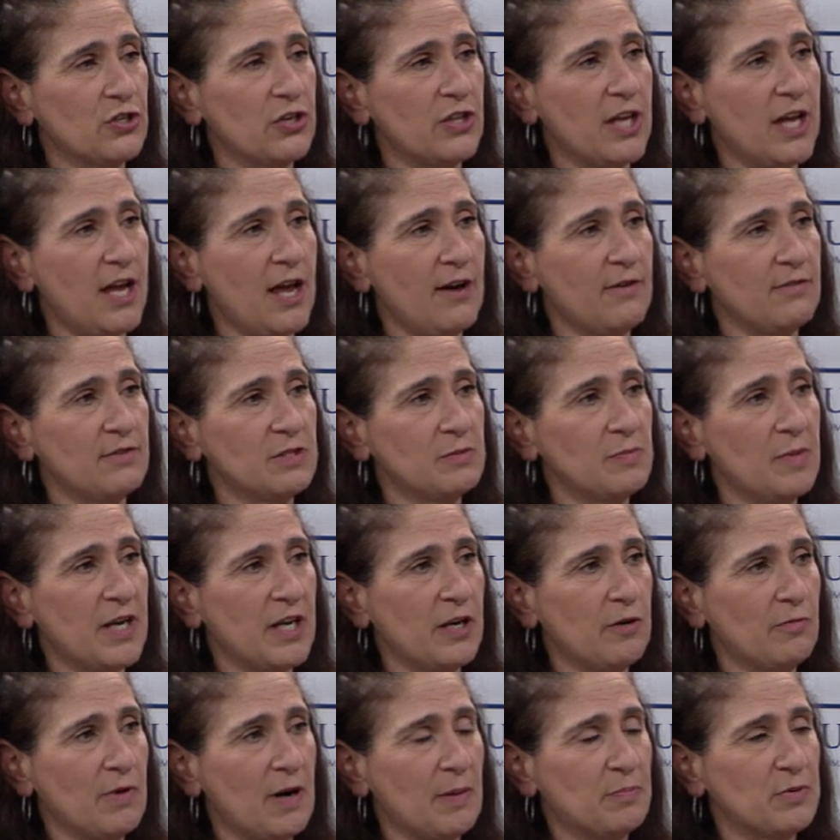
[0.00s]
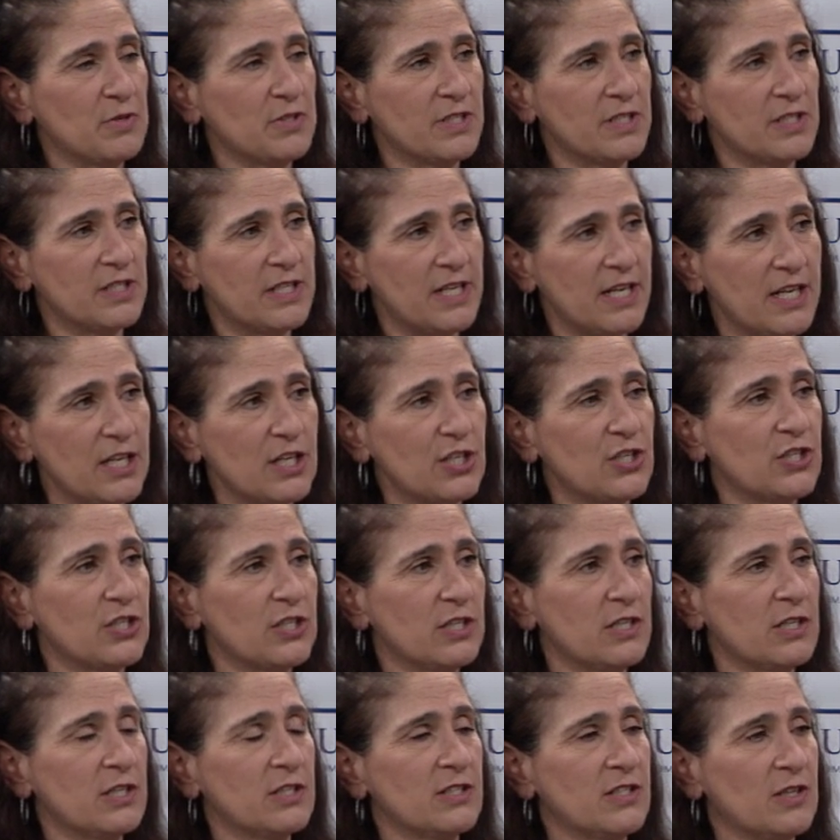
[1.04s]
they have as many
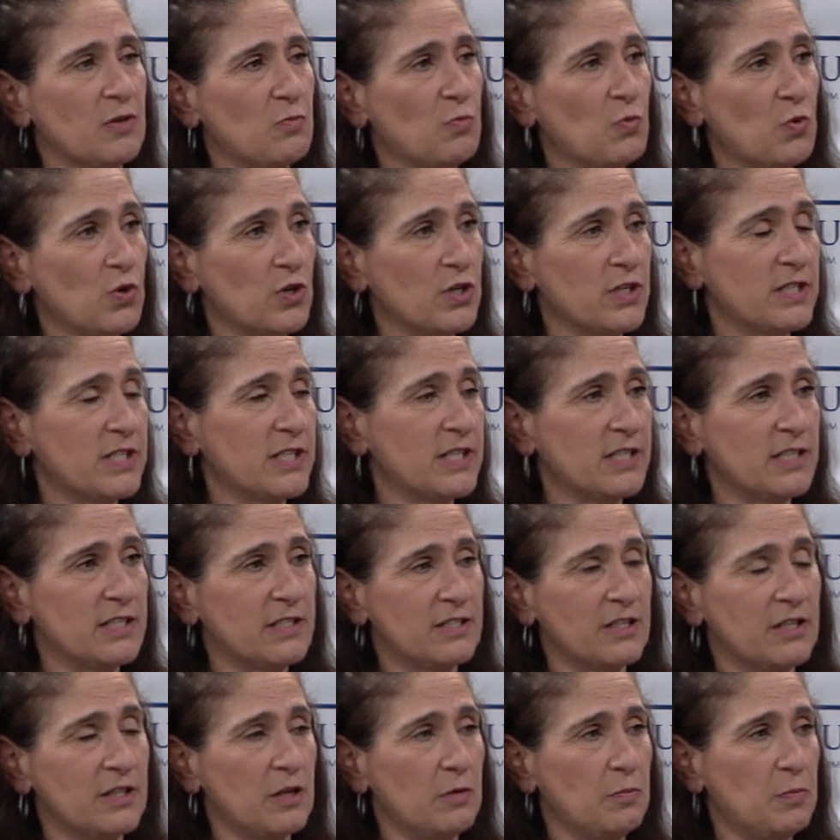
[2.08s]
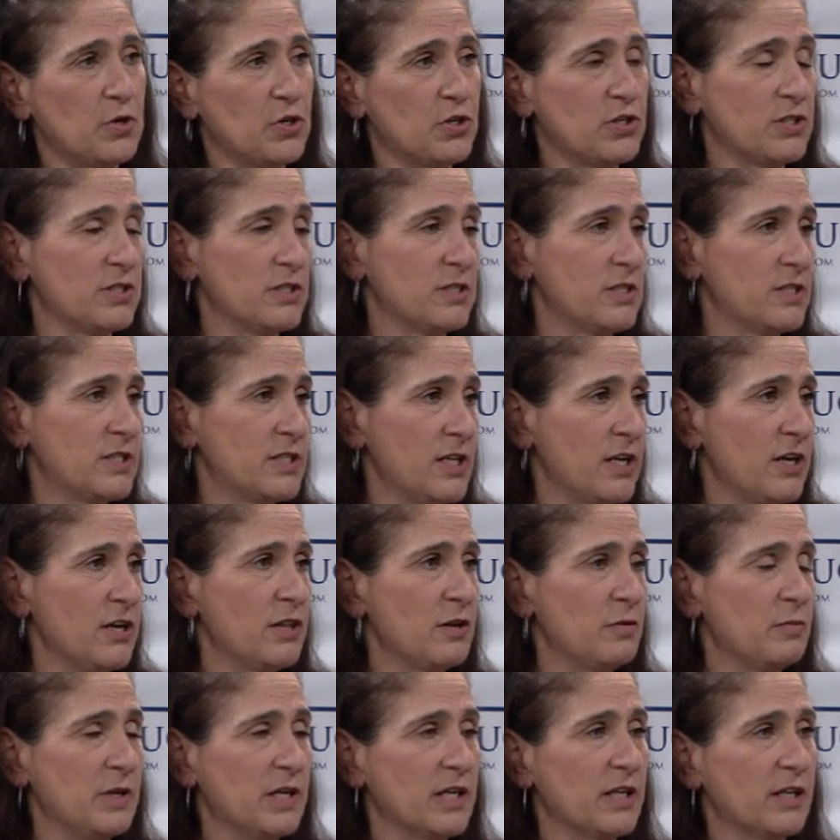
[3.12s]
representations and warranties in the purchase and sale
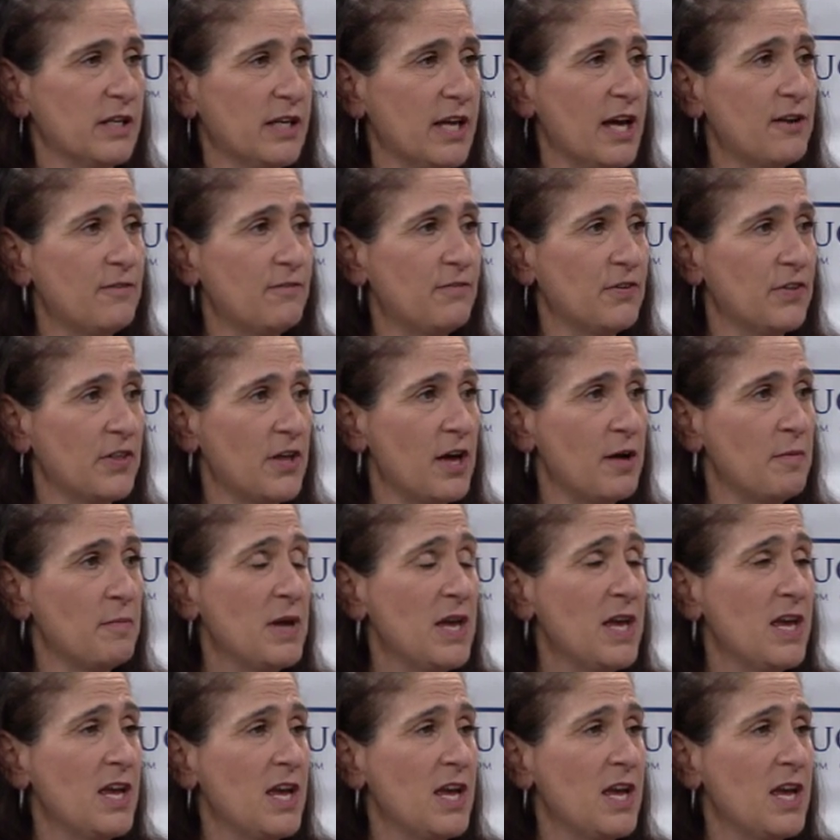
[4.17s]
that we can get for them.